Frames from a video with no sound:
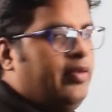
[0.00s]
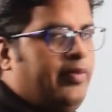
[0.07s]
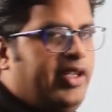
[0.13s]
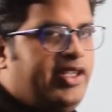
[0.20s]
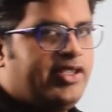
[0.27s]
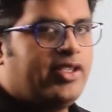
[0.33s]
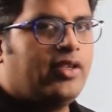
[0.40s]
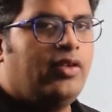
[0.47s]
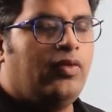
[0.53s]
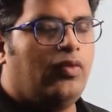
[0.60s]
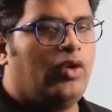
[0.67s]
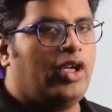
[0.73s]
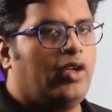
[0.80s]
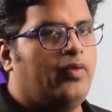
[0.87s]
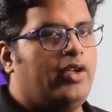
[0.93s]
Means
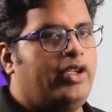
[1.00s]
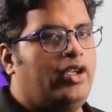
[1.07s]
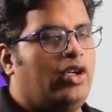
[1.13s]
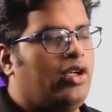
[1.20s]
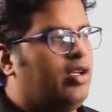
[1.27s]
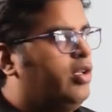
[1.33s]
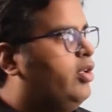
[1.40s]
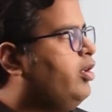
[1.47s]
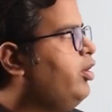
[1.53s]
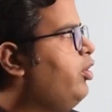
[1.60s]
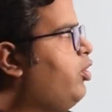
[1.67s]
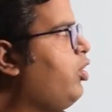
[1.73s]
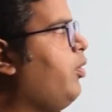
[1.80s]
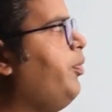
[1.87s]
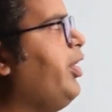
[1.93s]
whatever you are
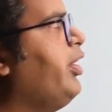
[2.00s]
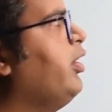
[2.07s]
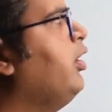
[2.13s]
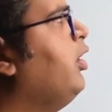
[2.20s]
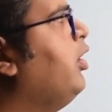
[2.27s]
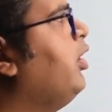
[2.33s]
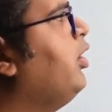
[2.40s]
dropping,